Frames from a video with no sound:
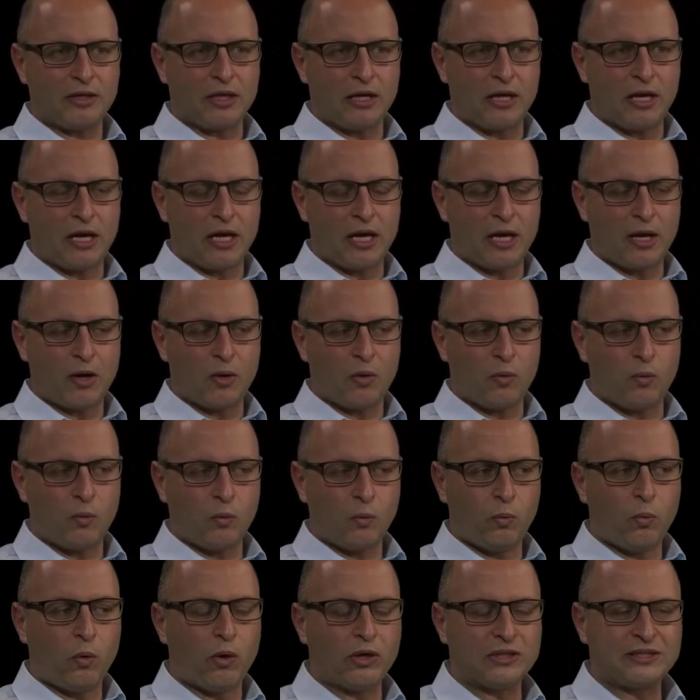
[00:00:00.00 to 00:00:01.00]
uh,
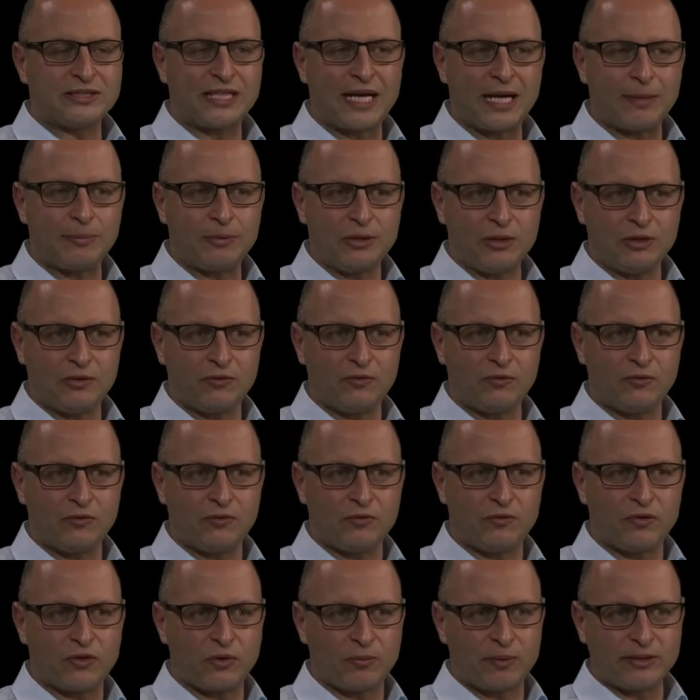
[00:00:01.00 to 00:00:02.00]
what's happening
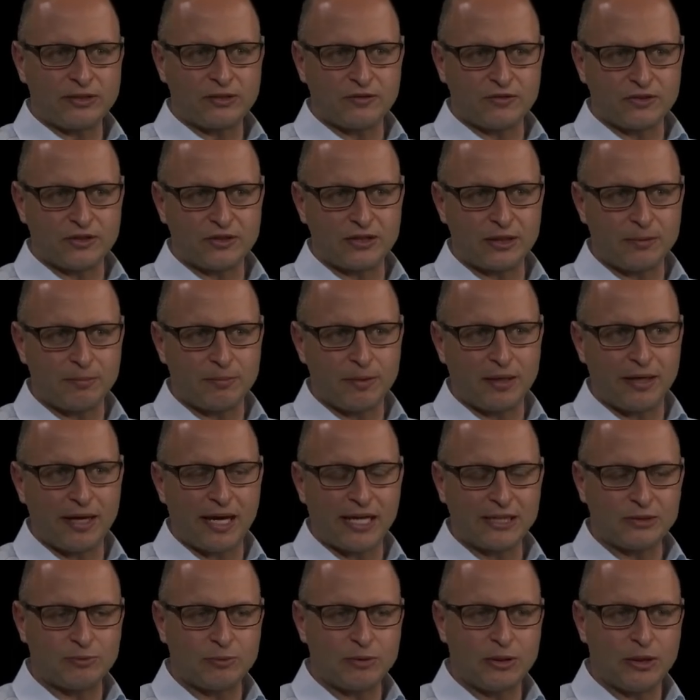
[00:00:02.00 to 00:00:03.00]
for the rest of September
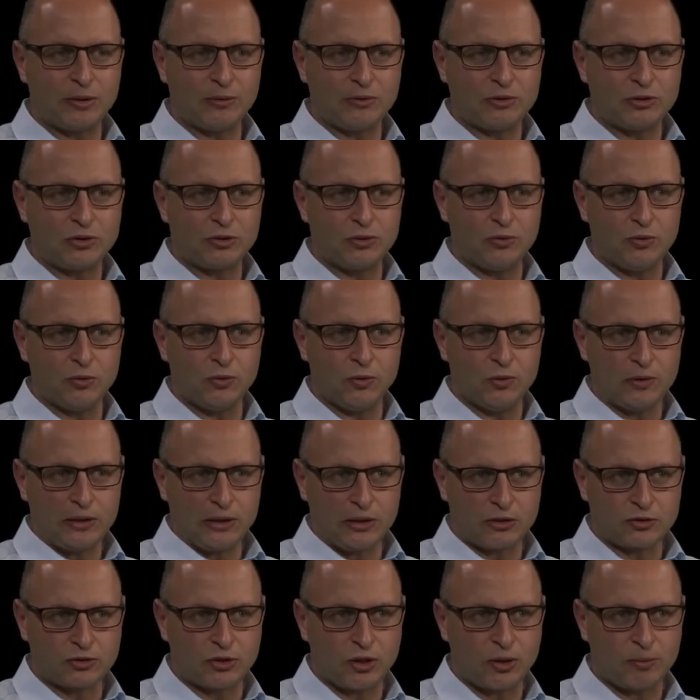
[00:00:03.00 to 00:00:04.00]
as we go into early
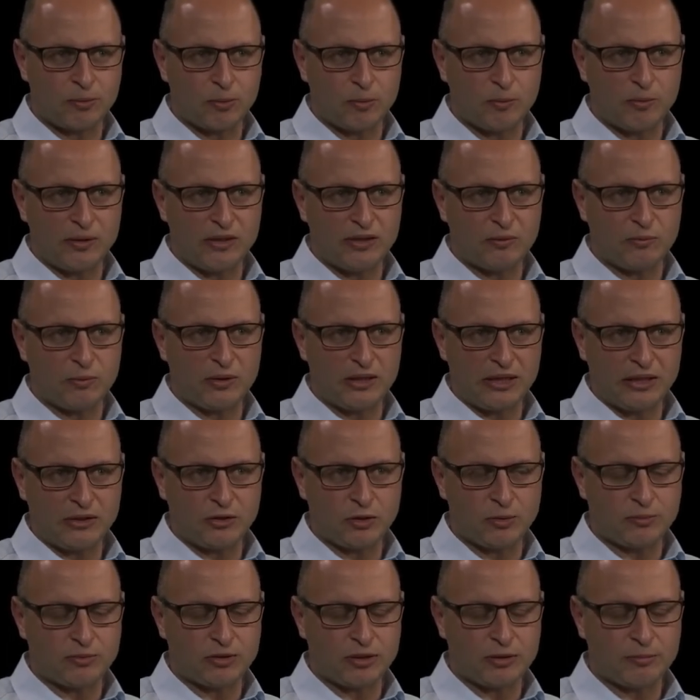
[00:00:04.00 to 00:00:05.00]
October with, with, in
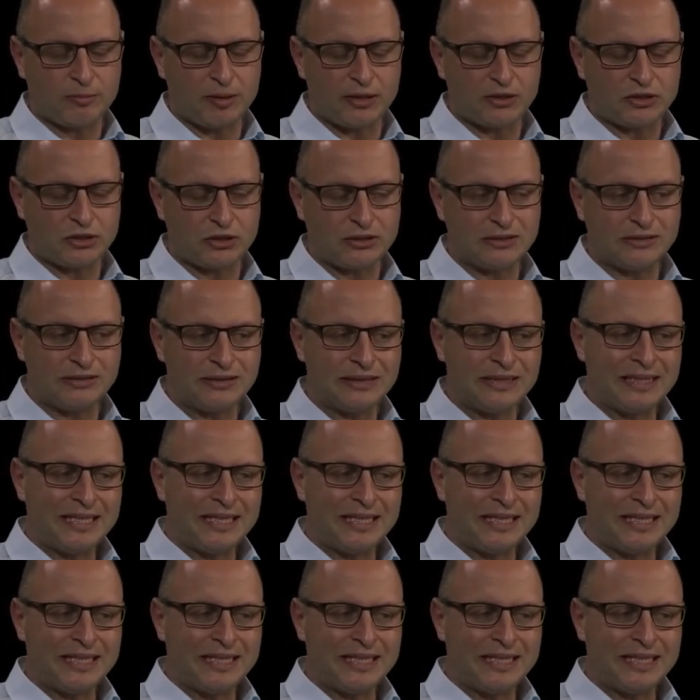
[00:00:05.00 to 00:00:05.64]
terms of the budget.